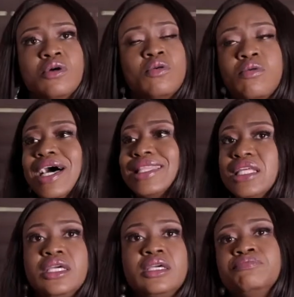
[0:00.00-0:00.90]
Who are
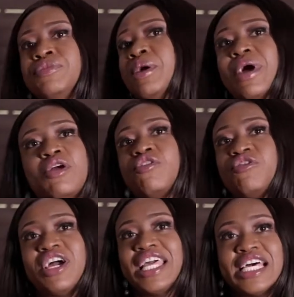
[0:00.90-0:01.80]
the
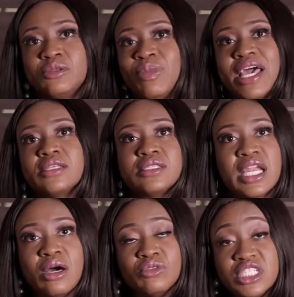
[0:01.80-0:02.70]
microfinance banks
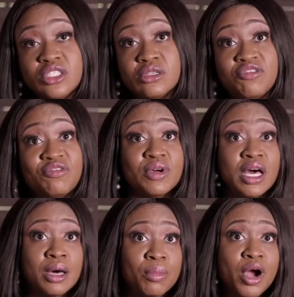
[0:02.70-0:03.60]
that I would need to
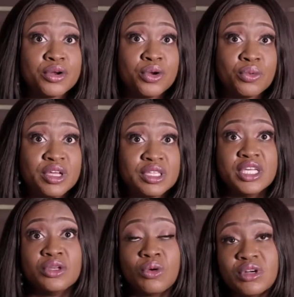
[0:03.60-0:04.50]
partner with
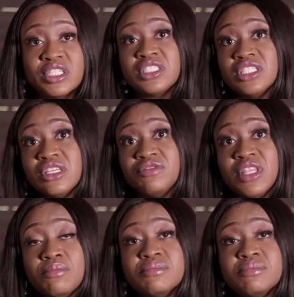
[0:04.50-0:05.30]
in order to give them